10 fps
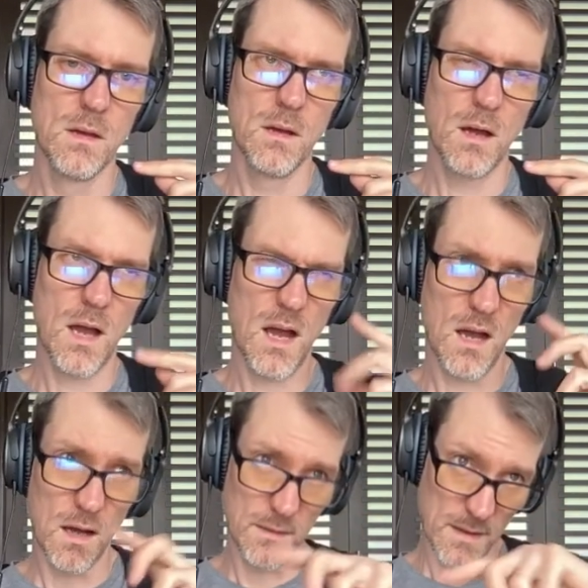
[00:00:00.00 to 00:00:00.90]

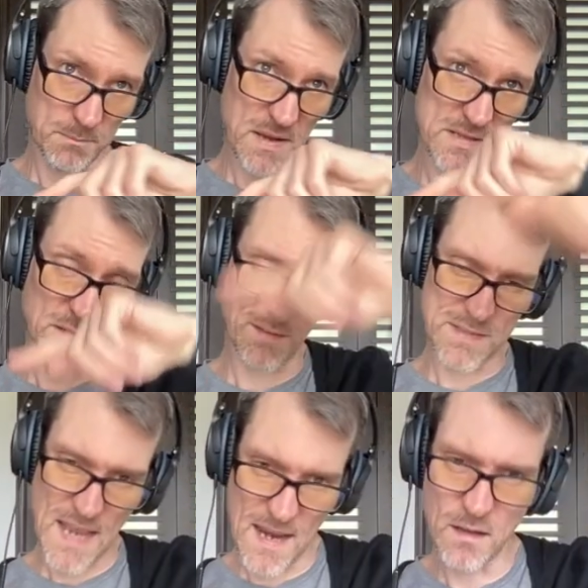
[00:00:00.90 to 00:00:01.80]
like basically the
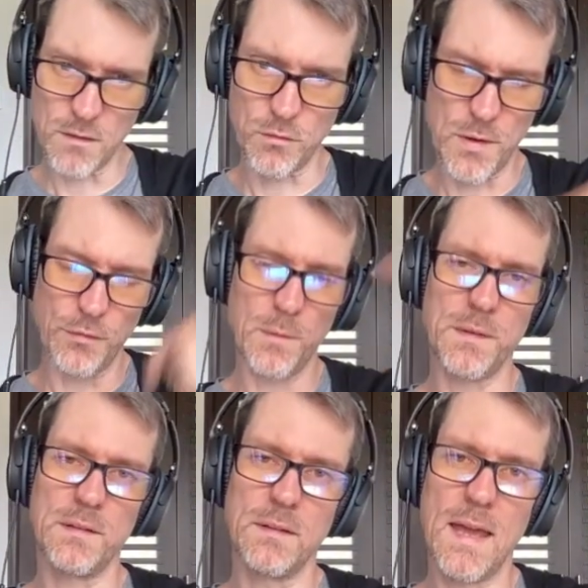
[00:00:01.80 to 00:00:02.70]
tail of reverbs
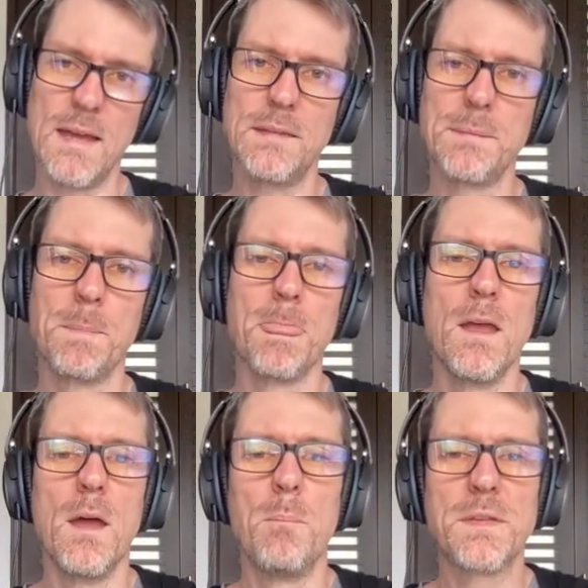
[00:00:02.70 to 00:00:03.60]
and delays.
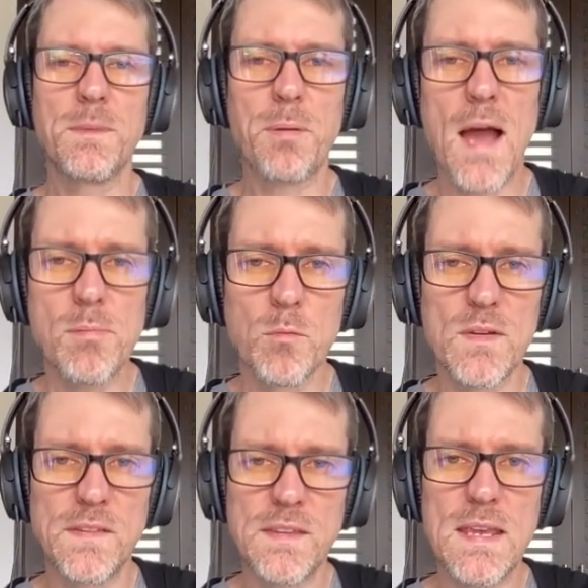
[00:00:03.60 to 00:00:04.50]
But the problem we
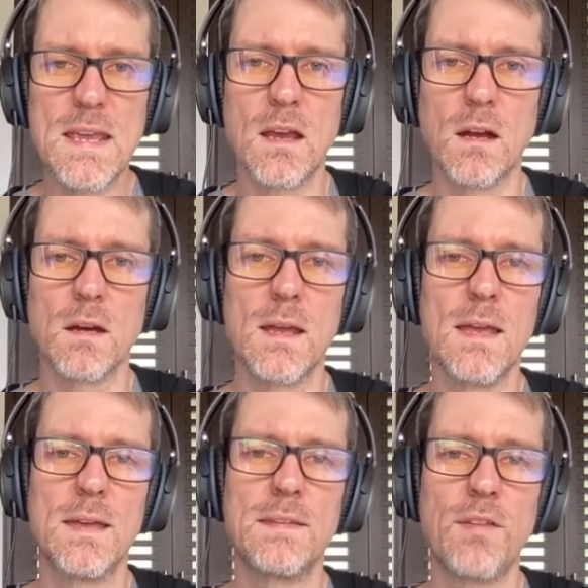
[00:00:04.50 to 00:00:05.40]
see here
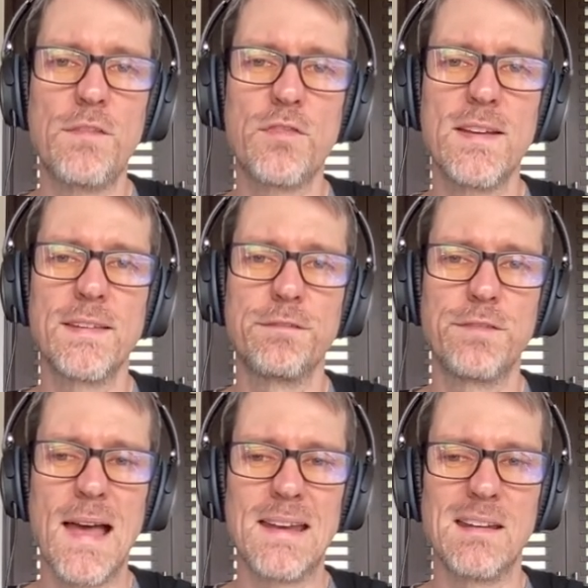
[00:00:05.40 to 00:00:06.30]
is if I freeze and
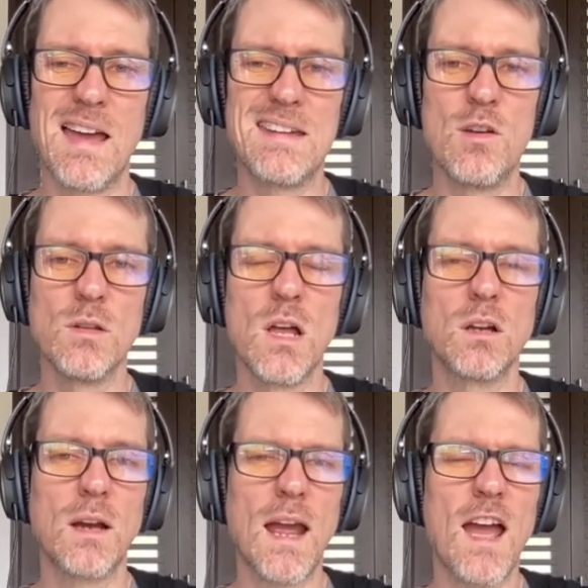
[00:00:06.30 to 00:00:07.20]
flatten, I no
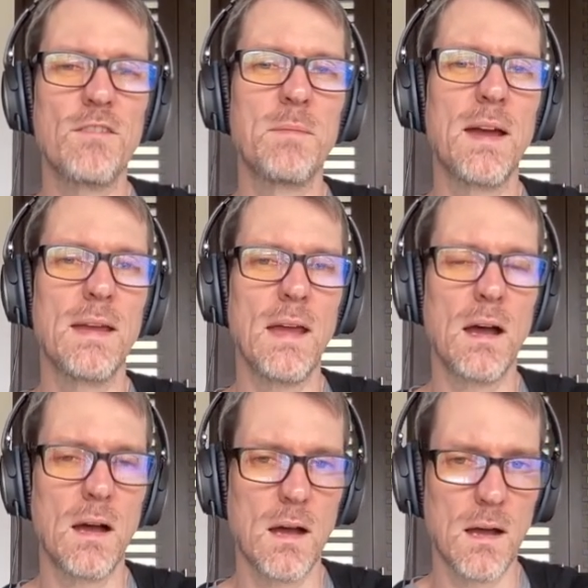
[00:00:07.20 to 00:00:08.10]
longer have my
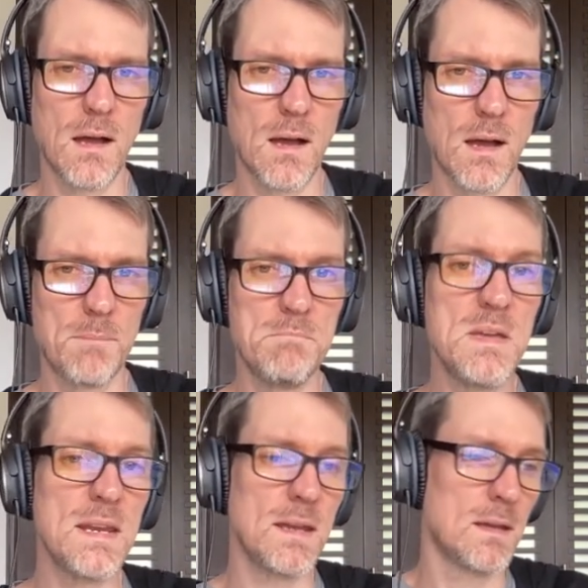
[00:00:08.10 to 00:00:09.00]

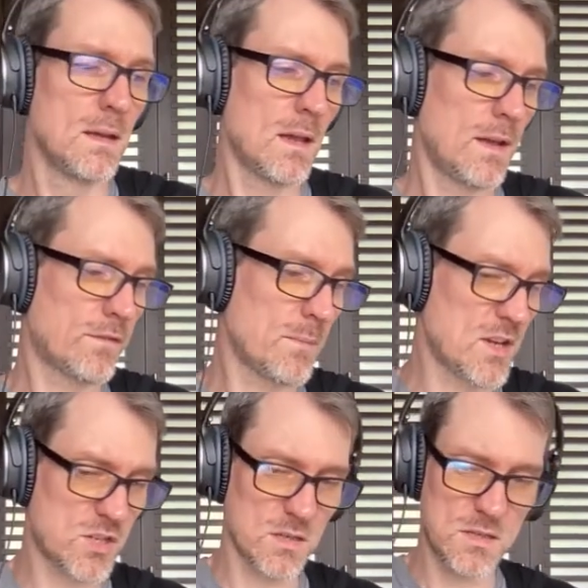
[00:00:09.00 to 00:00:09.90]
MIDI
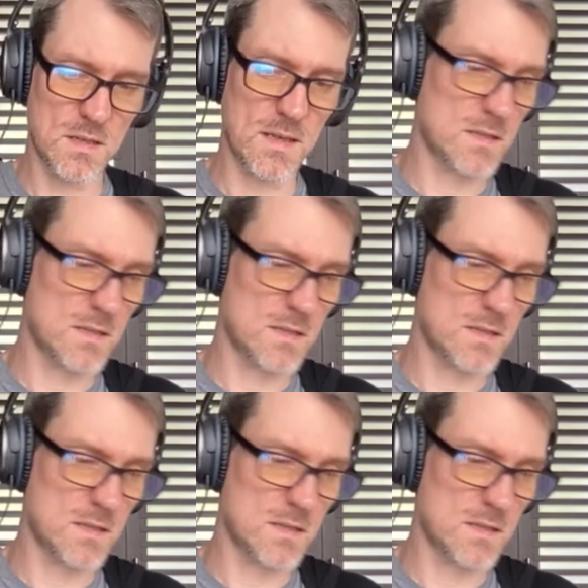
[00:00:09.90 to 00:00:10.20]
information to get